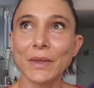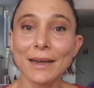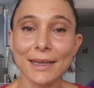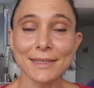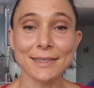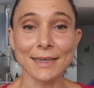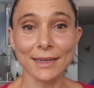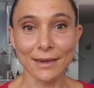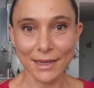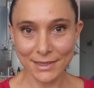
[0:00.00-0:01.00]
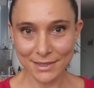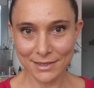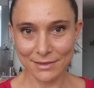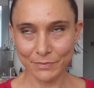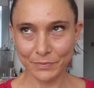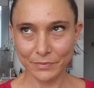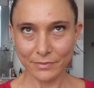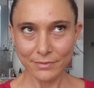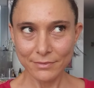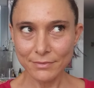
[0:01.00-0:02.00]
less and less
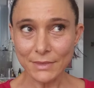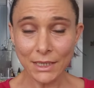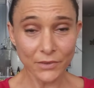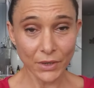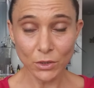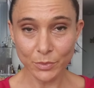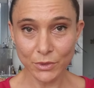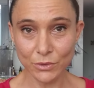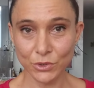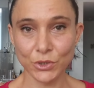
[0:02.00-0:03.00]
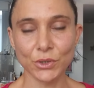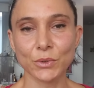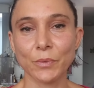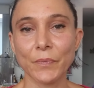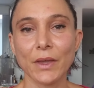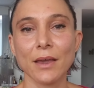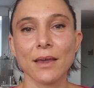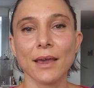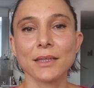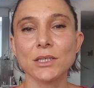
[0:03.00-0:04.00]
available to you.
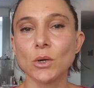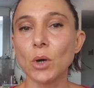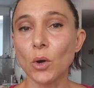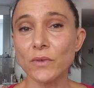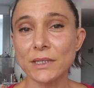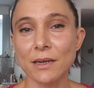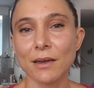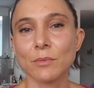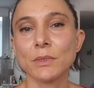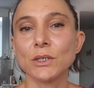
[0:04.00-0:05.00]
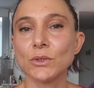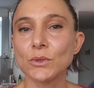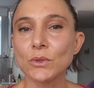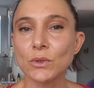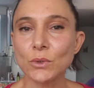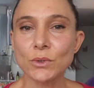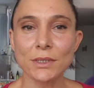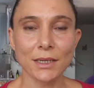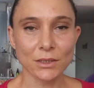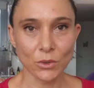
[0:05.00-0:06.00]
And so over time, you lose
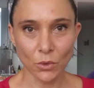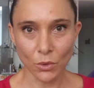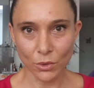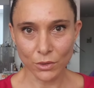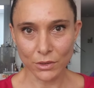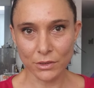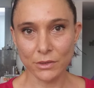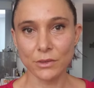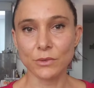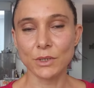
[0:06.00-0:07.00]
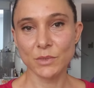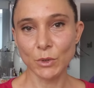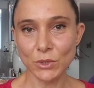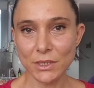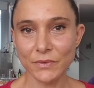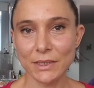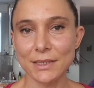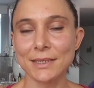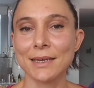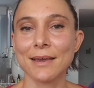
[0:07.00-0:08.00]
that core
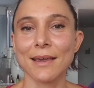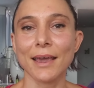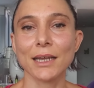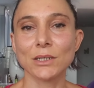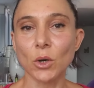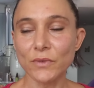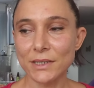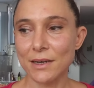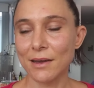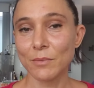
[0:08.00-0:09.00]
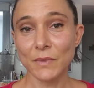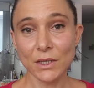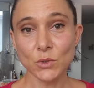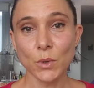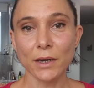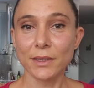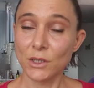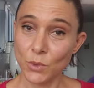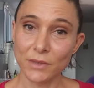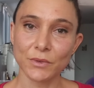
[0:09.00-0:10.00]
responsiveness. And over time, that's
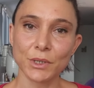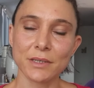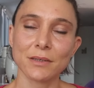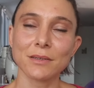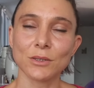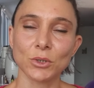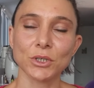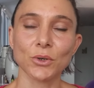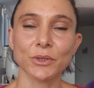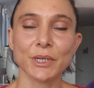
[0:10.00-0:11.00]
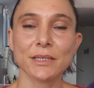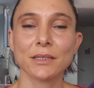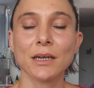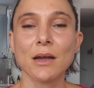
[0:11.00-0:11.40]
one of the reasons, not the only reason,